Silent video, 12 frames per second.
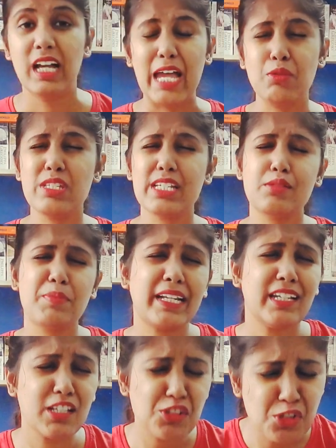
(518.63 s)
I was
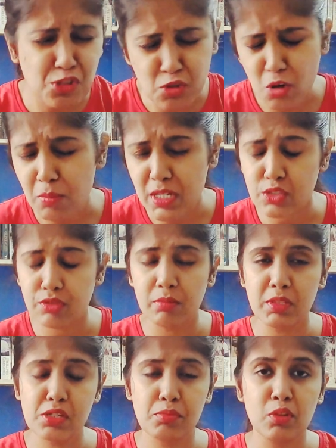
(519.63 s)
expecting so much
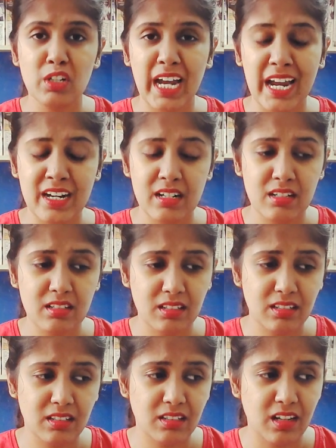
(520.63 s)
from this book, and
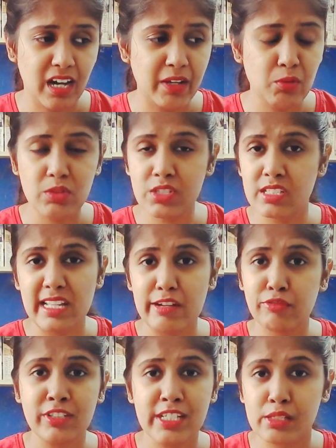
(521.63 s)
I was
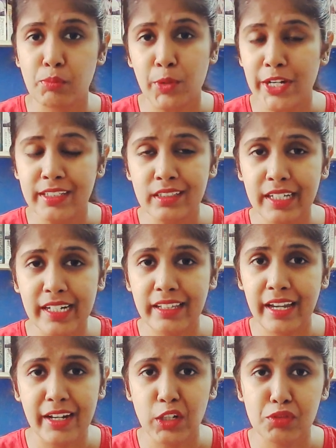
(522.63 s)
left disappointed at
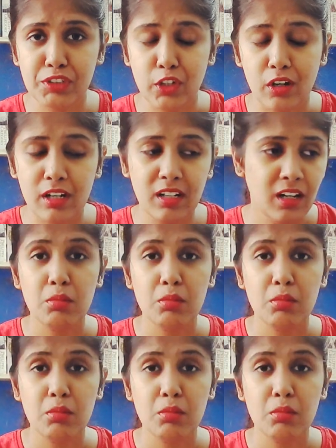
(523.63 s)
the end of it all.